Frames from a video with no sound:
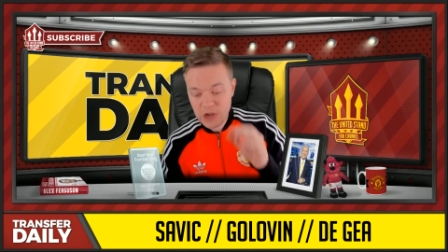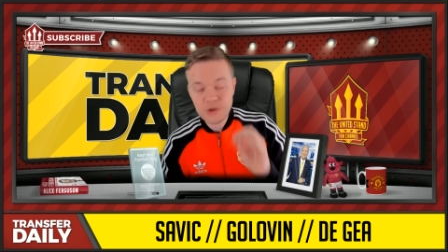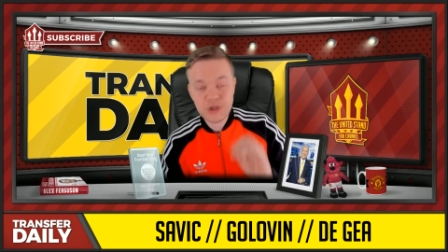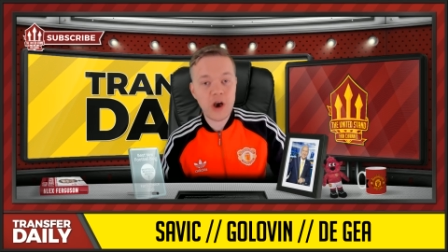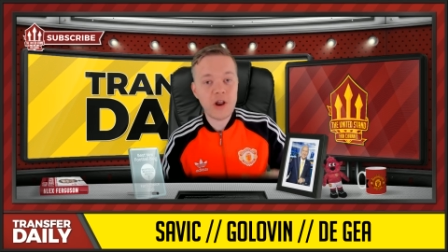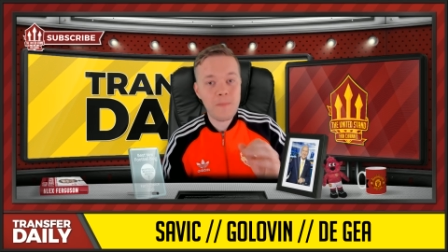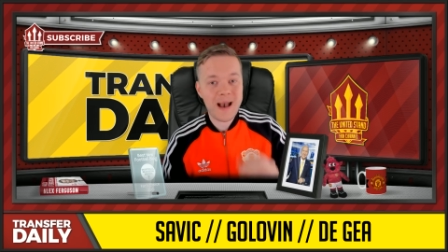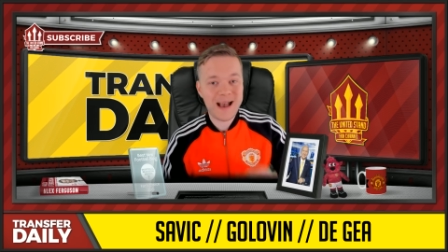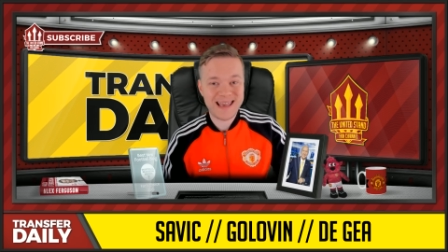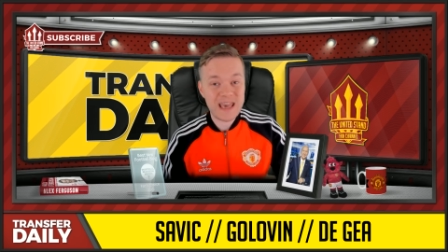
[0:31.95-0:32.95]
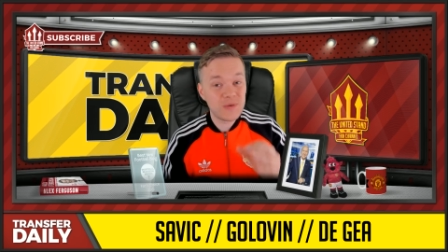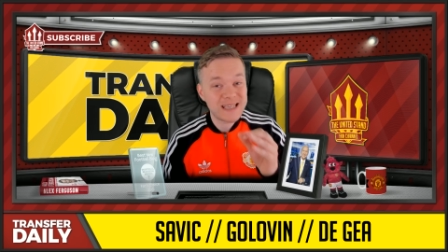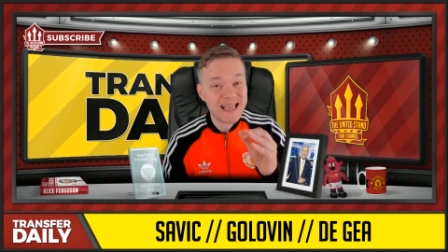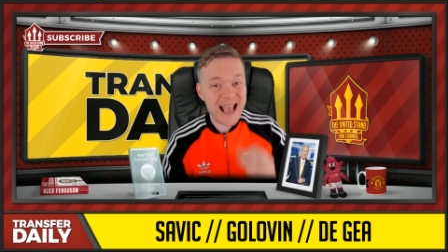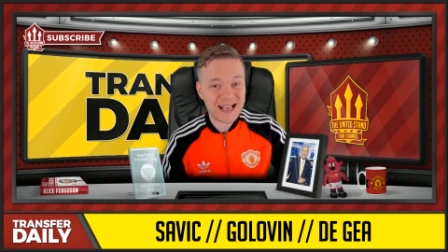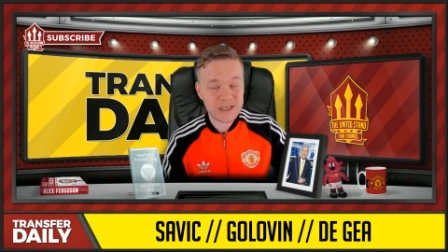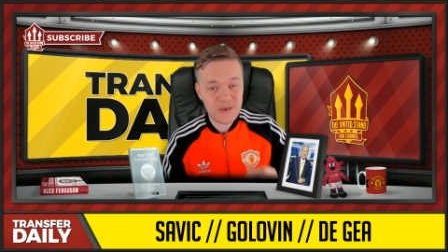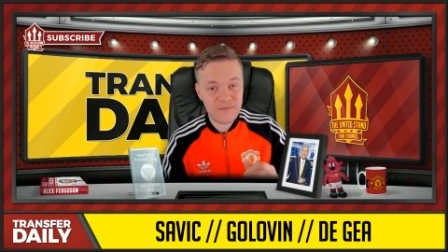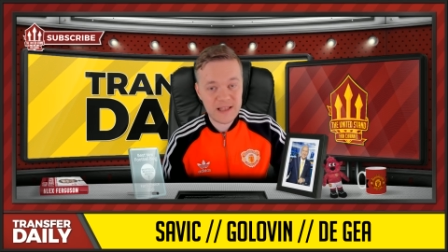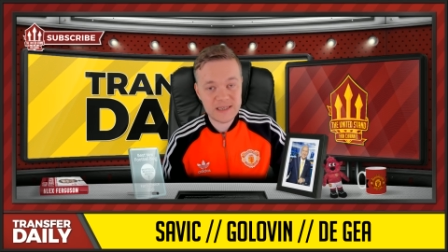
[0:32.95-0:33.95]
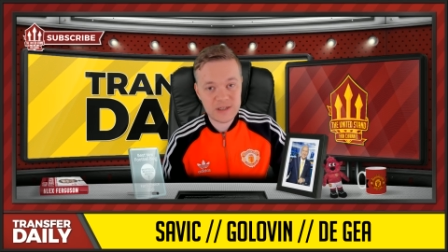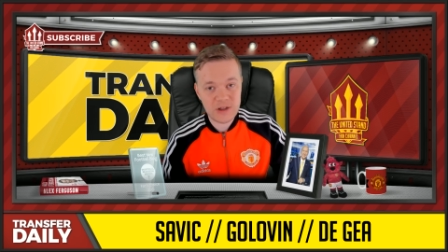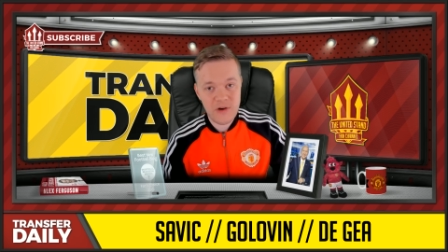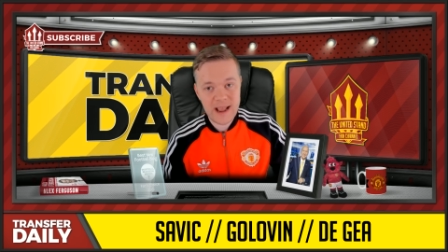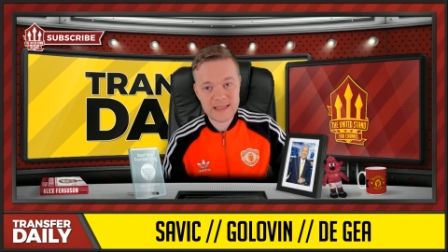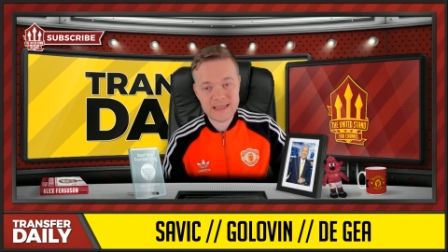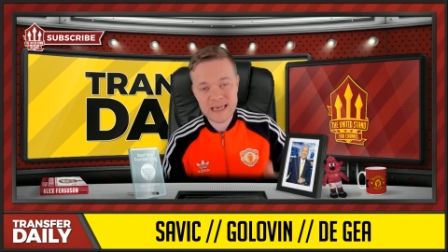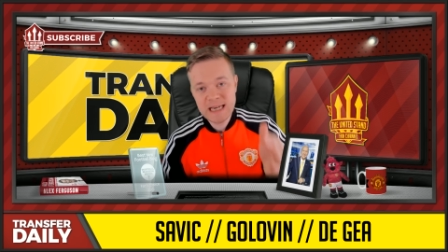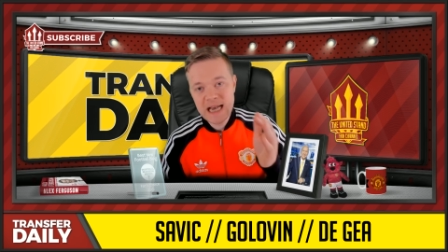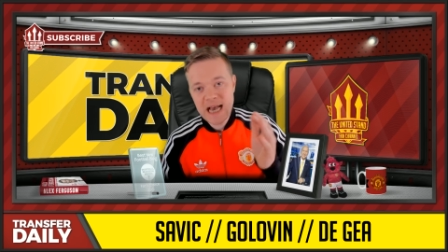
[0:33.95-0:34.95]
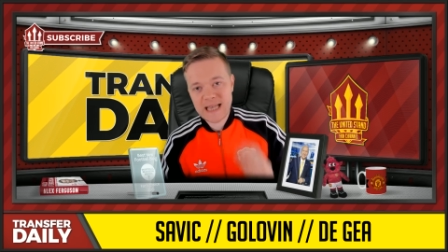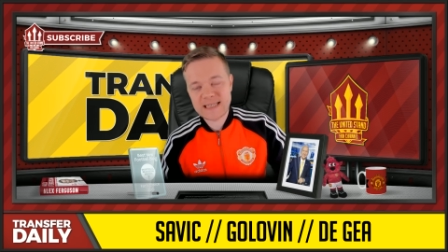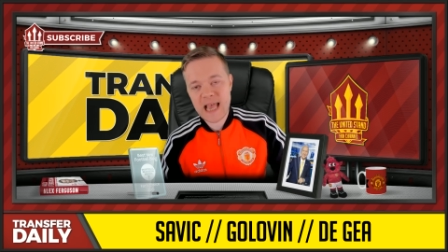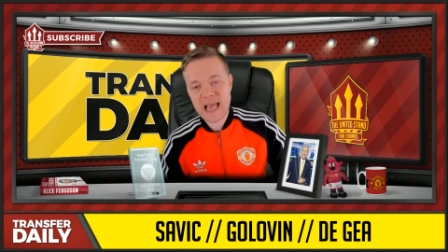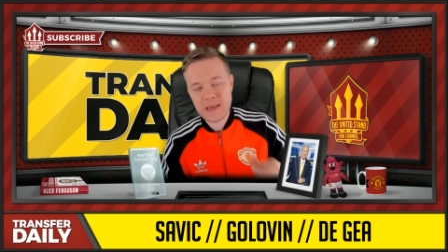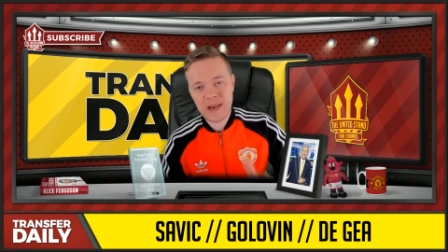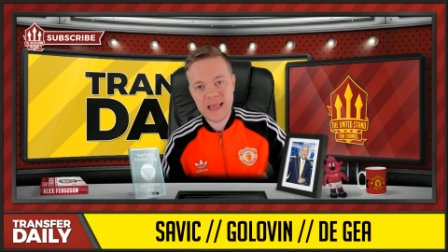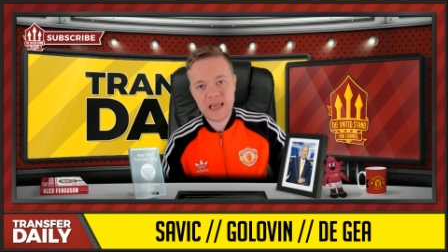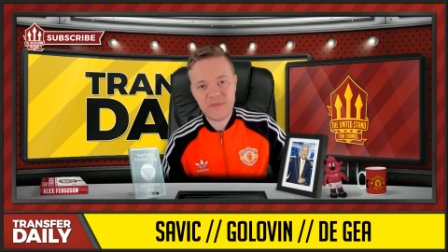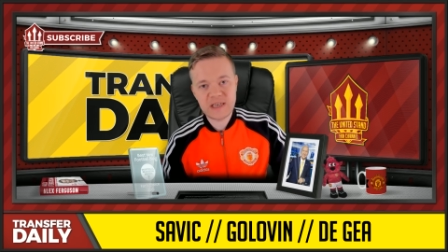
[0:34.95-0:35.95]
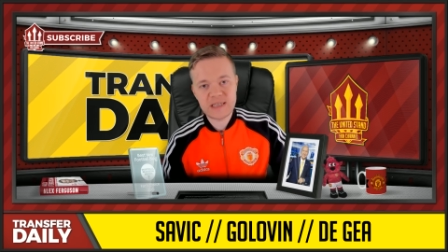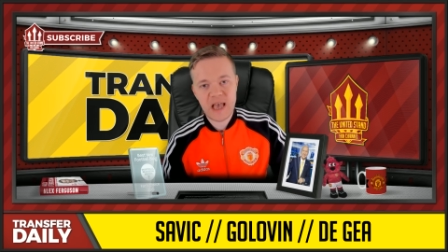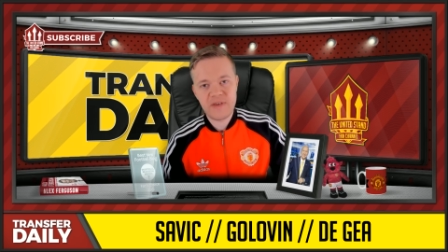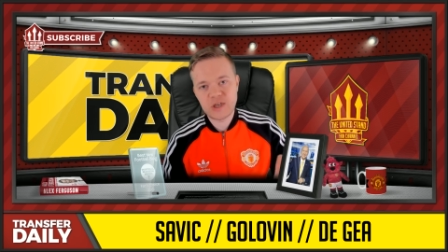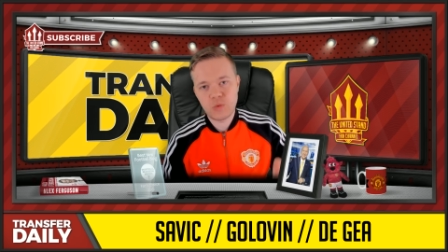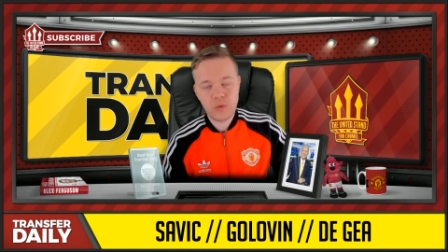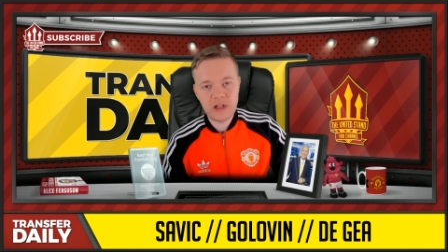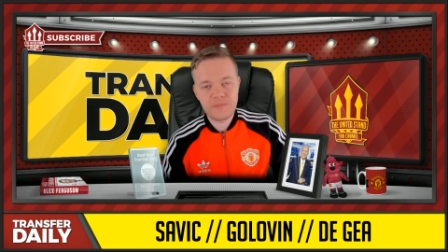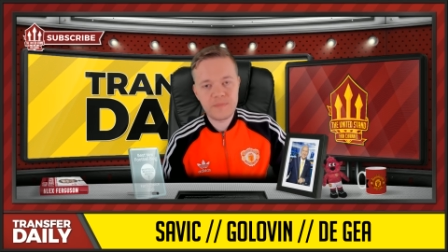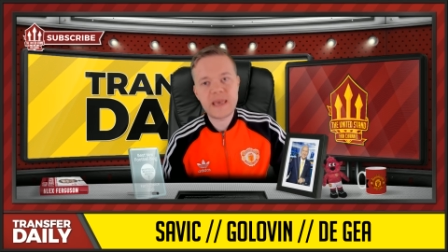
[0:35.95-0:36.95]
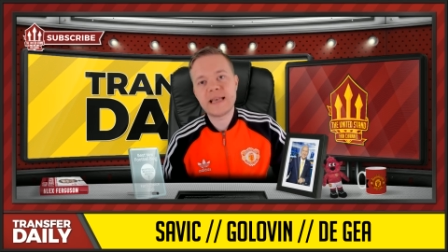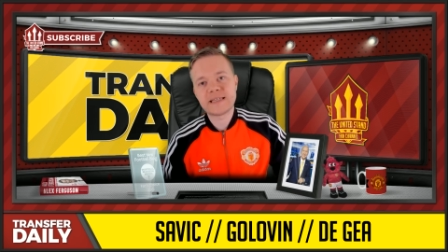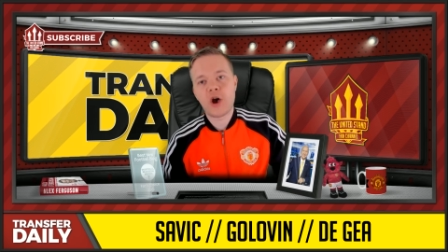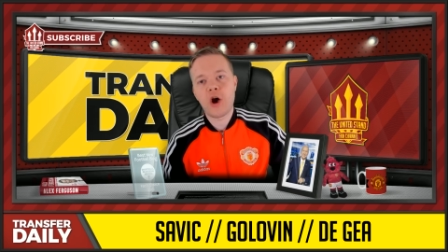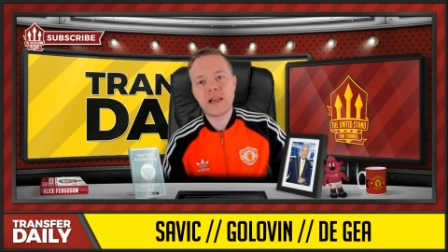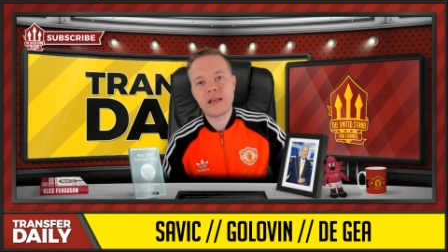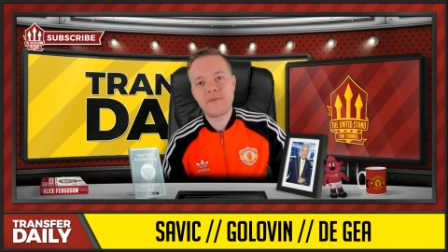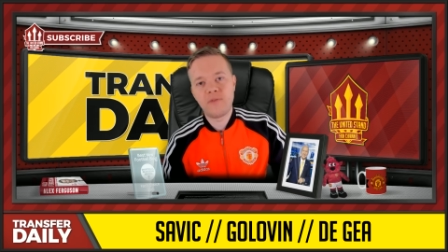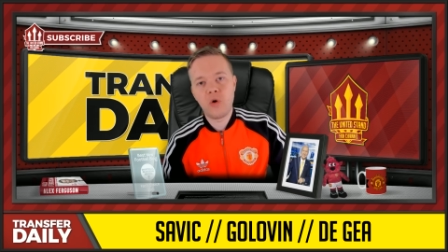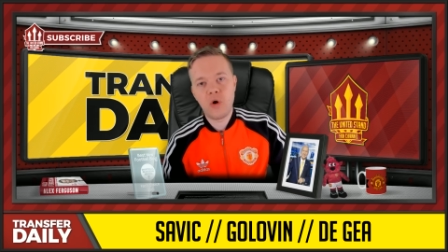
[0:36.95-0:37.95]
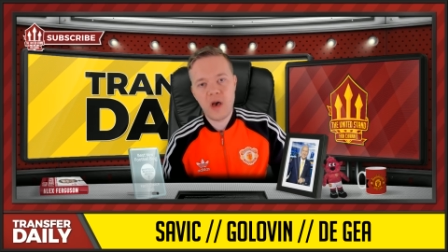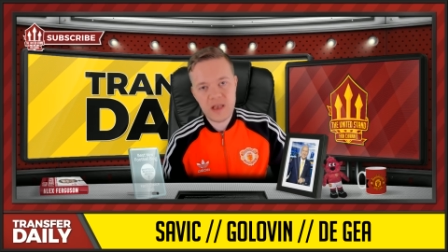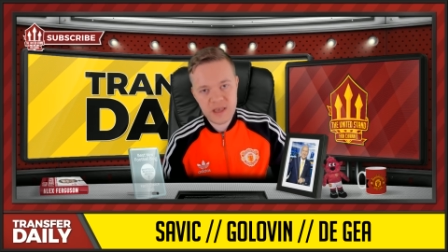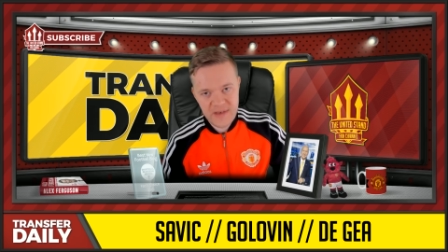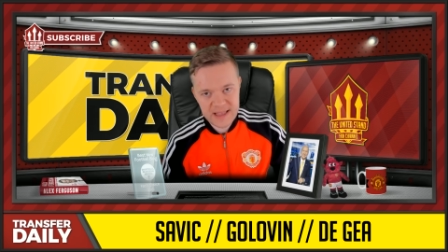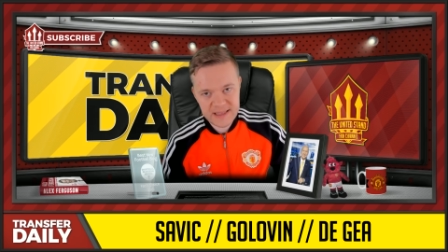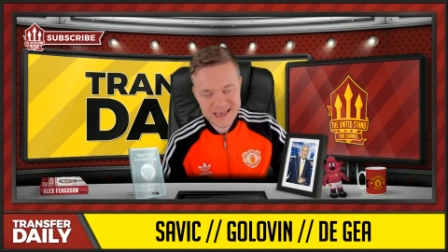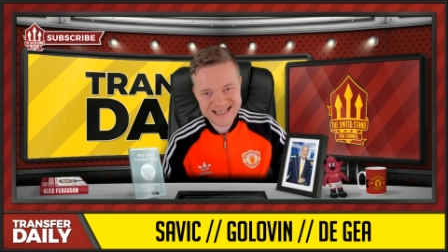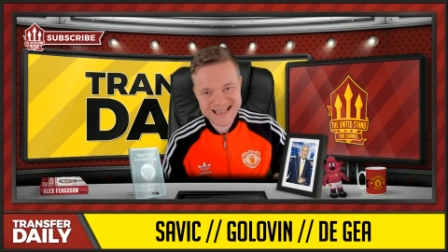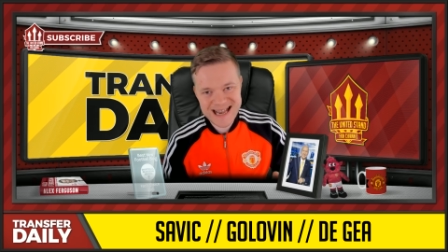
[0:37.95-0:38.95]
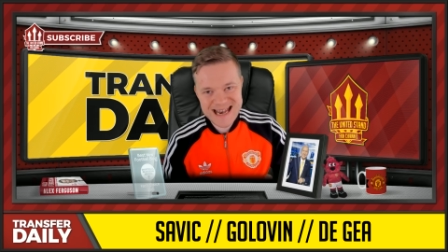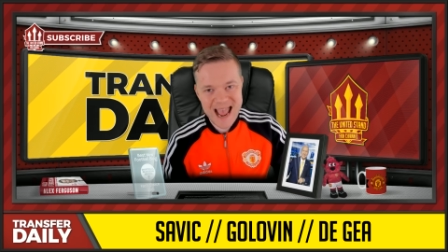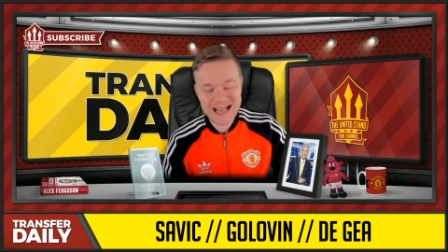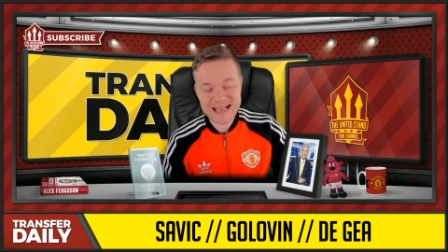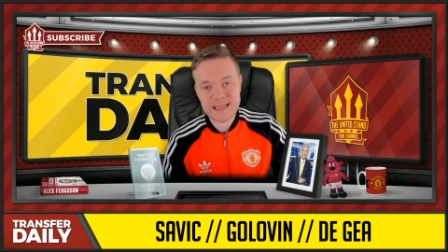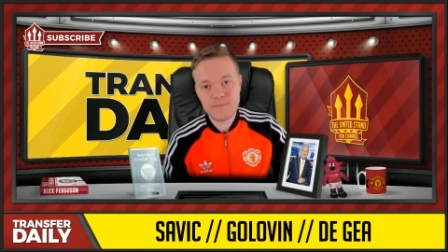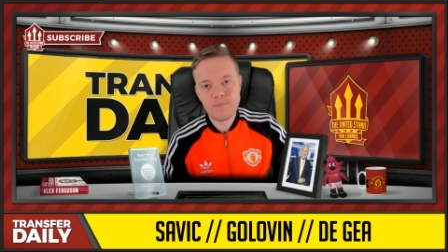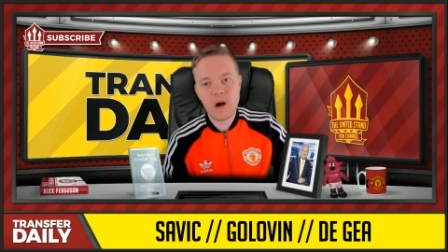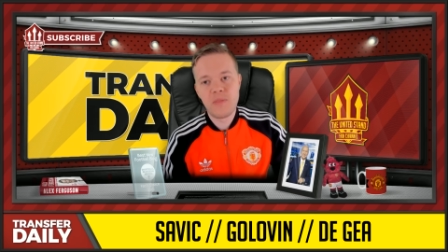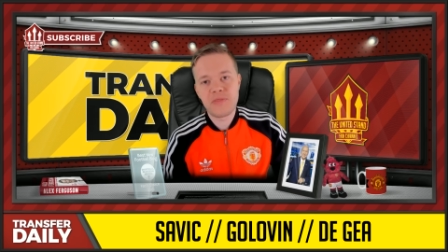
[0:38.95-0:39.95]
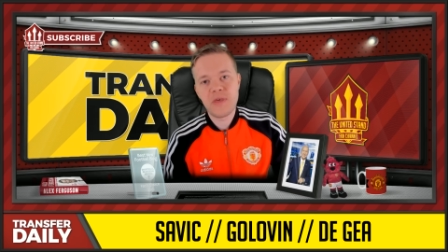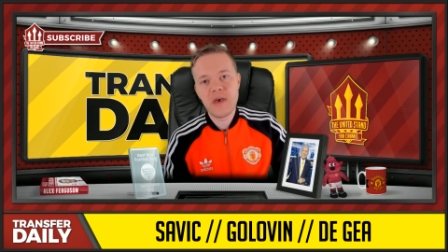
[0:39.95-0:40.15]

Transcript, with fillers: Luciano Moggi, who is an ex Juventus director, has said that Milinkovic Savic will be signing for Juventus next month.